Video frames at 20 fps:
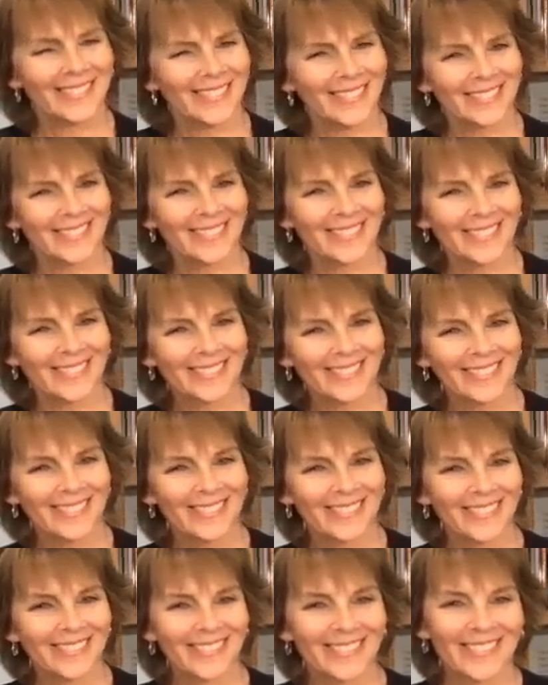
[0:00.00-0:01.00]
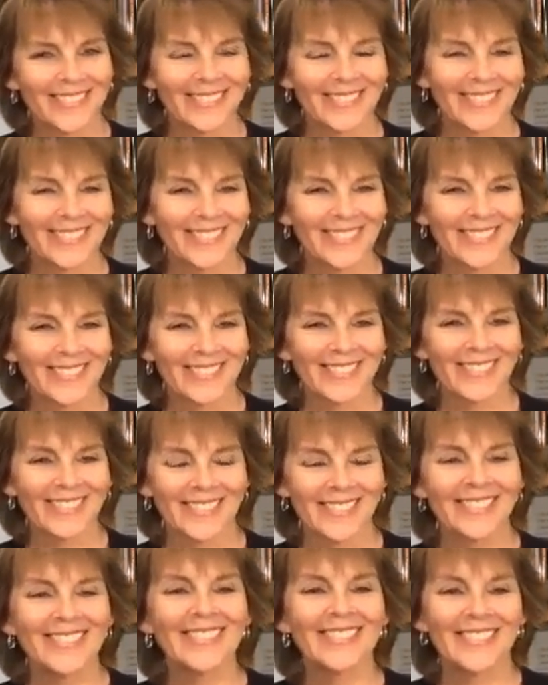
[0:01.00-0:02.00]

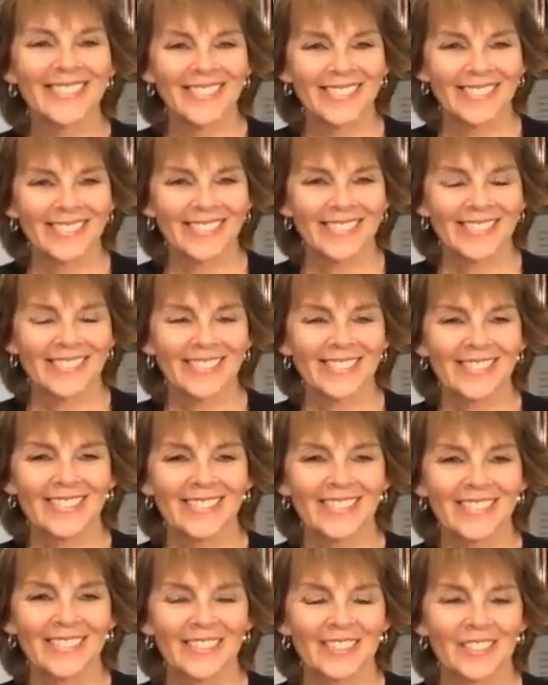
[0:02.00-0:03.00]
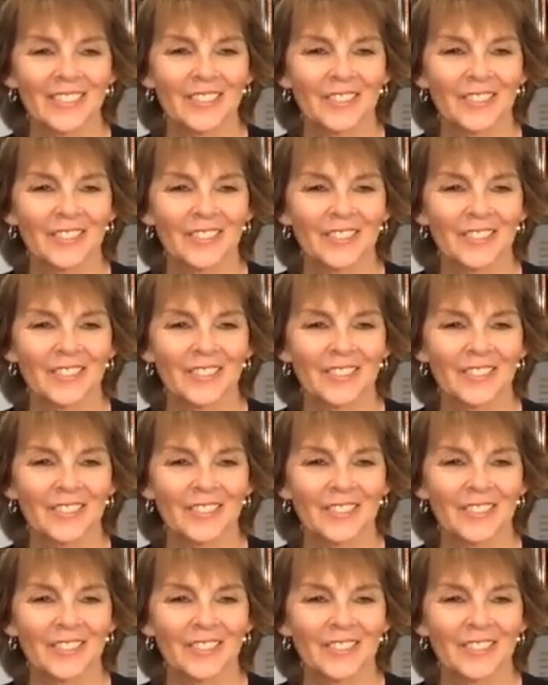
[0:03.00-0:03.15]
(not speaking)